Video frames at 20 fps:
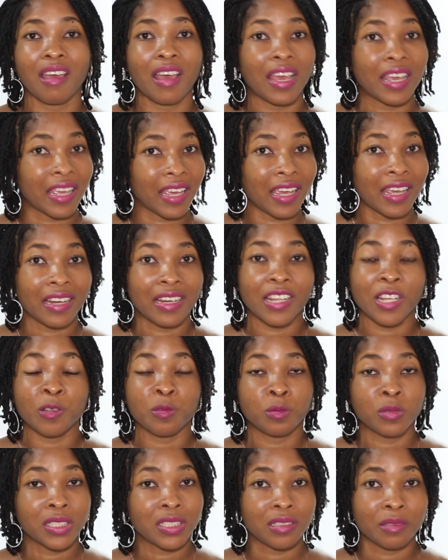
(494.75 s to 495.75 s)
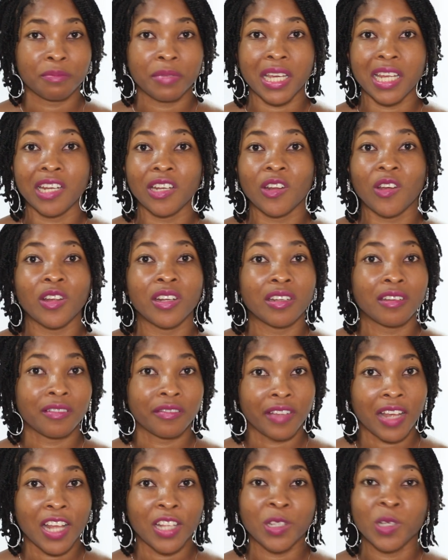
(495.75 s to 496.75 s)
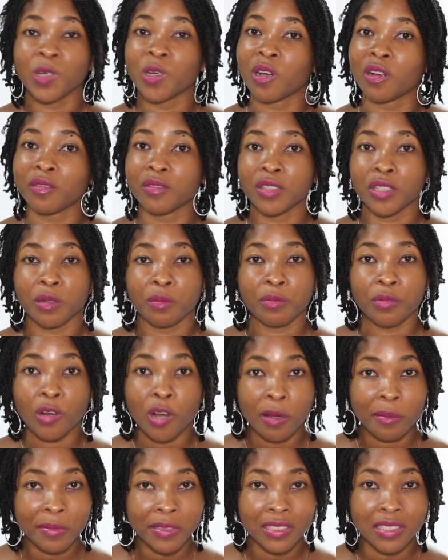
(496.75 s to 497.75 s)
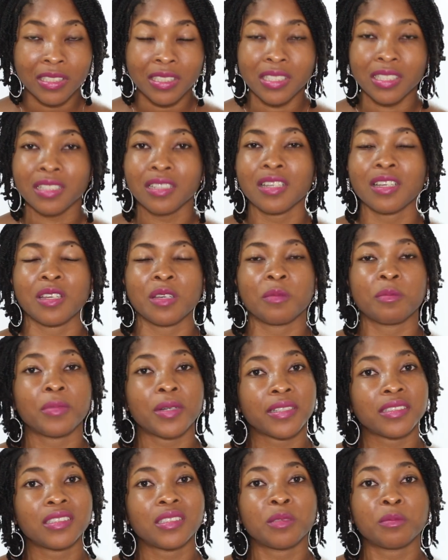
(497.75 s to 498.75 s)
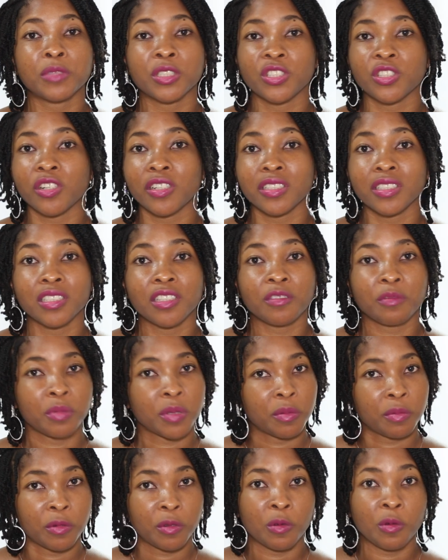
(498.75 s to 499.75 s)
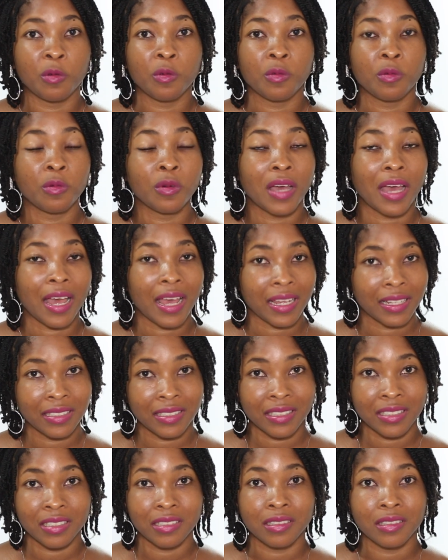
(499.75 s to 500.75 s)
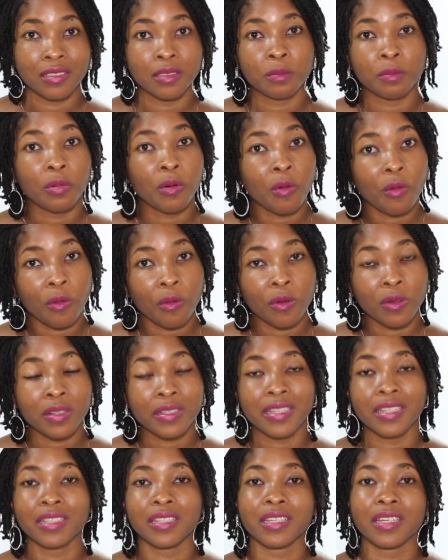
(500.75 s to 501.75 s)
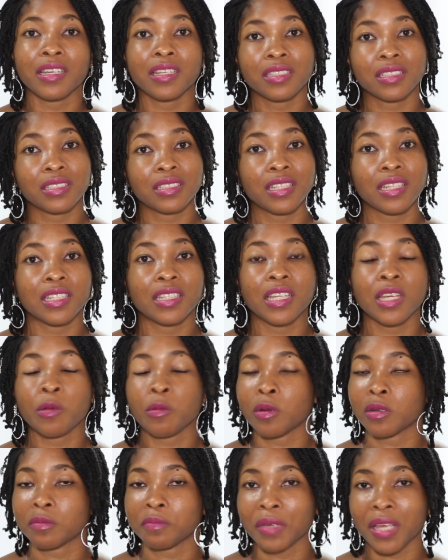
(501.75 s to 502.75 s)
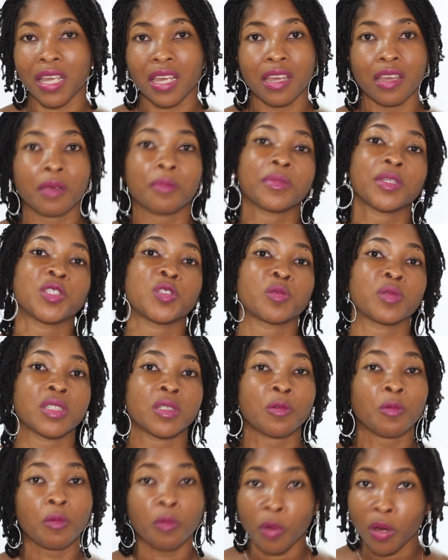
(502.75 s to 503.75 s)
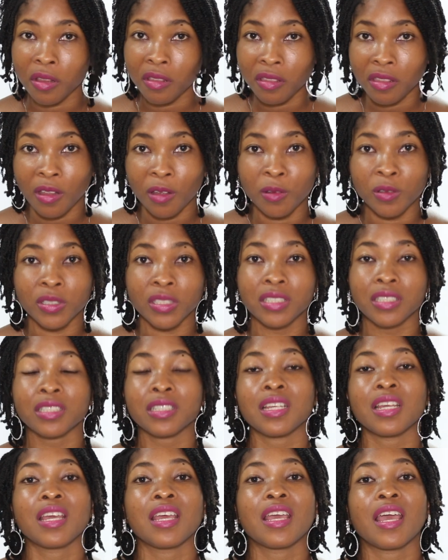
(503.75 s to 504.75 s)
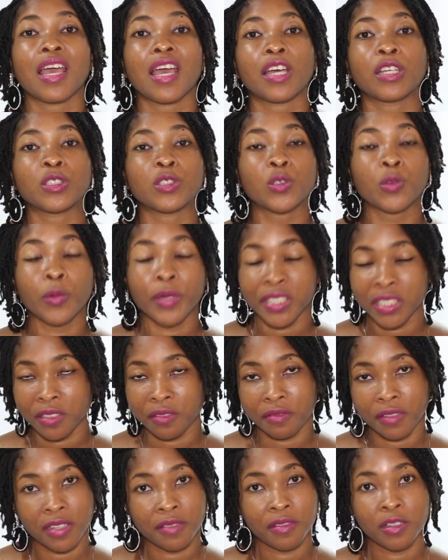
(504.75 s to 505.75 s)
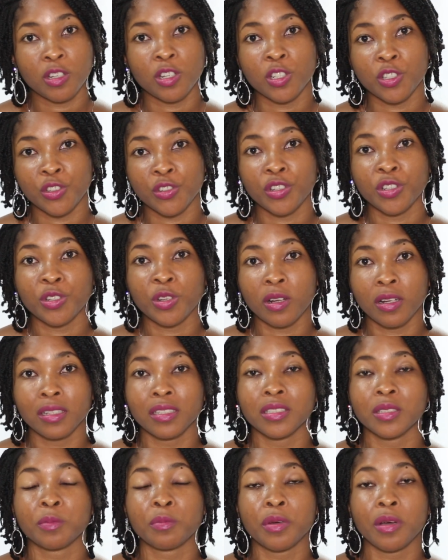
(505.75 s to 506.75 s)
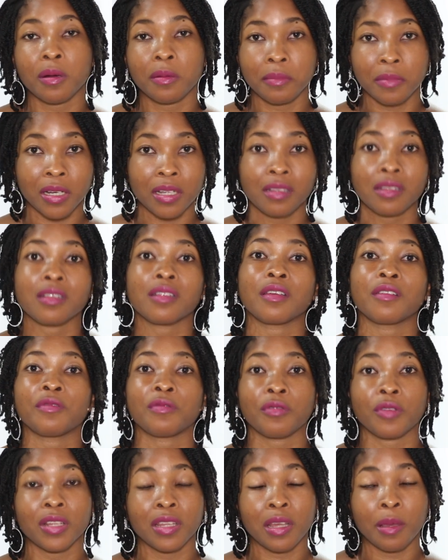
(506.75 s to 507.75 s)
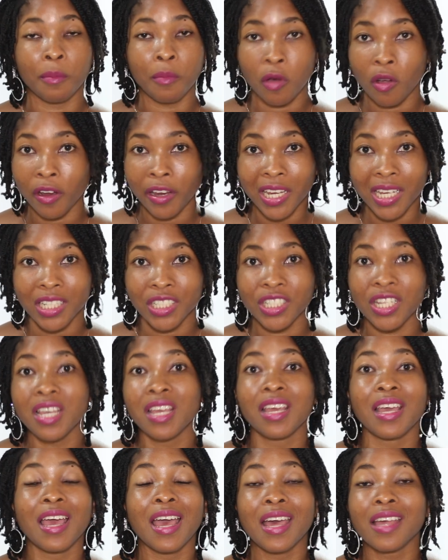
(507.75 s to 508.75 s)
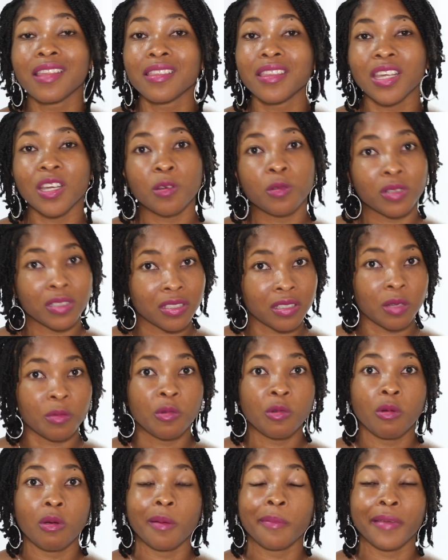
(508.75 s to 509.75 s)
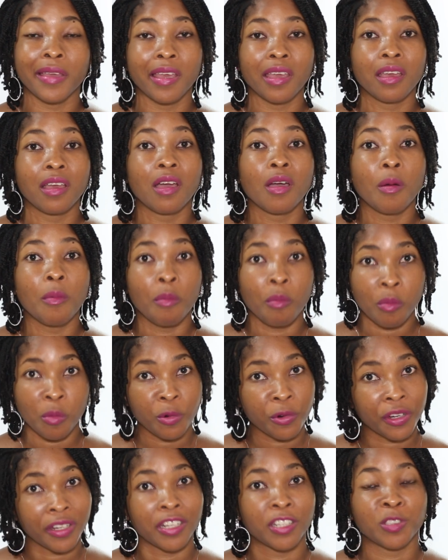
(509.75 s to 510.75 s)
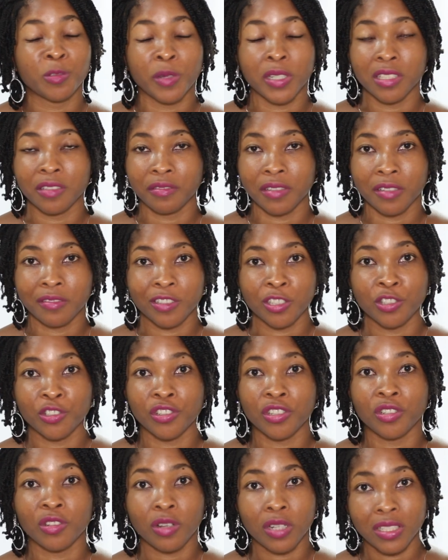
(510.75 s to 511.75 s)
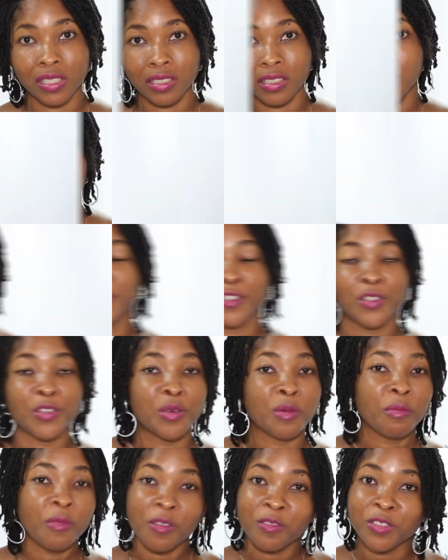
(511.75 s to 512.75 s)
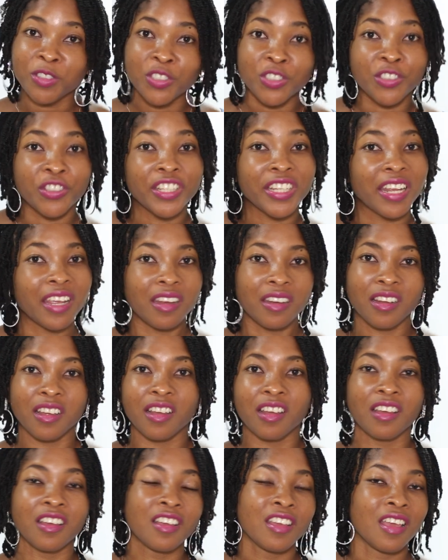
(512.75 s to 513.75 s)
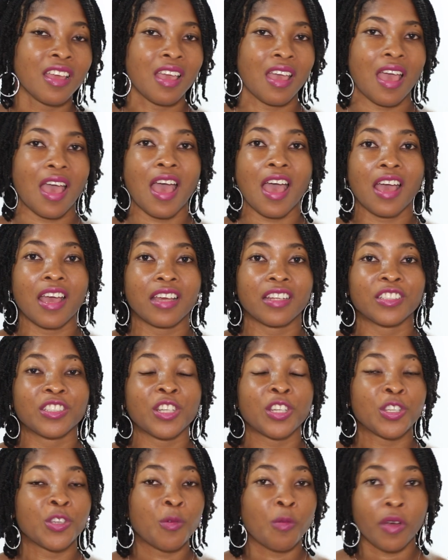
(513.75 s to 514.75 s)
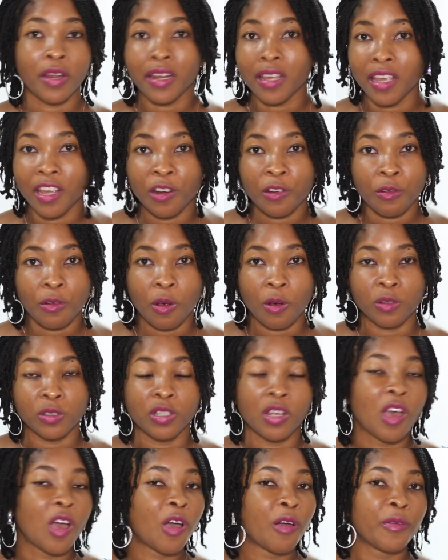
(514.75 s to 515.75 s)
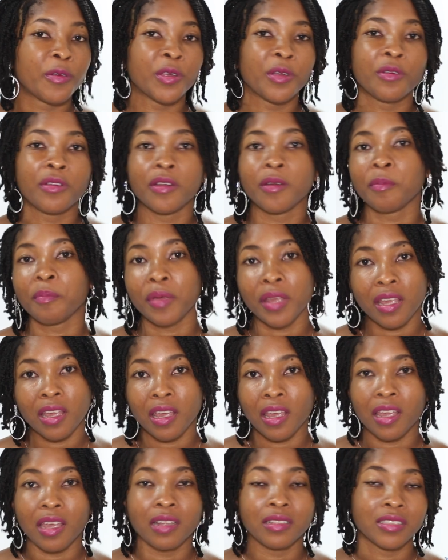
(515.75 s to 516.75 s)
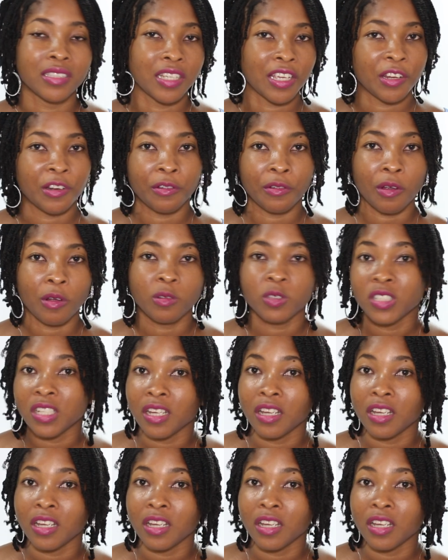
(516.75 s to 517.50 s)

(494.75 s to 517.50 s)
Again, it will depend on the value of your property, but the majority of people who answered the poll indicated that they were paying between $1,000 and $2,500 per month for their mortgage. And there were some who were paying more than $2,500. All right, so you move to Grenada and you want to get around. How are you going to pay to get around?